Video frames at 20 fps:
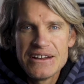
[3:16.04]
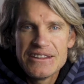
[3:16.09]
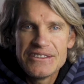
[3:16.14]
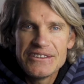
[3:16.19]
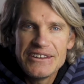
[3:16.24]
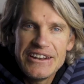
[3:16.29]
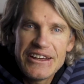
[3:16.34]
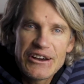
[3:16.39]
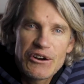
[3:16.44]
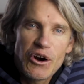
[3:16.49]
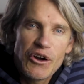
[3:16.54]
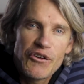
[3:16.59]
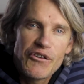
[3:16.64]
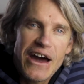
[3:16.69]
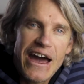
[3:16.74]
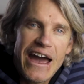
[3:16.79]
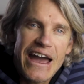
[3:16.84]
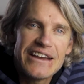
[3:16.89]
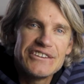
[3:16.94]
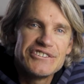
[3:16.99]
The Nikon
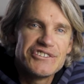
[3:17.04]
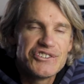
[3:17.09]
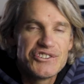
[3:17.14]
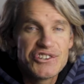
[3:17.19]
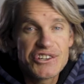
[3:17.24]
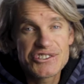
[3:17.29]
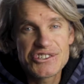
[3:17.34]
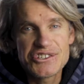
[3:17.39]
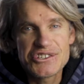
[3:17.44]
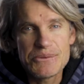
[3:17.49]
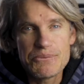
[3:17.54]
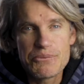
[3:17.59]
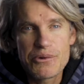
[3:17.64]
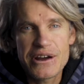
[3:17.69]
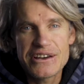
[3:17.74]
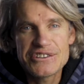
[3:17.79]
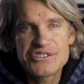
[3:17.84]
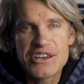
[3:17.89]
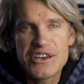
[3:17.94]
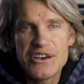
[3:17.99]
range is just as
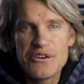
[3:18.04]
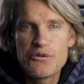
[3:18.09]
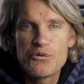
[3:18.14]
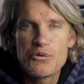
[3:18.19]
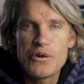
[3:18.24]
impressive,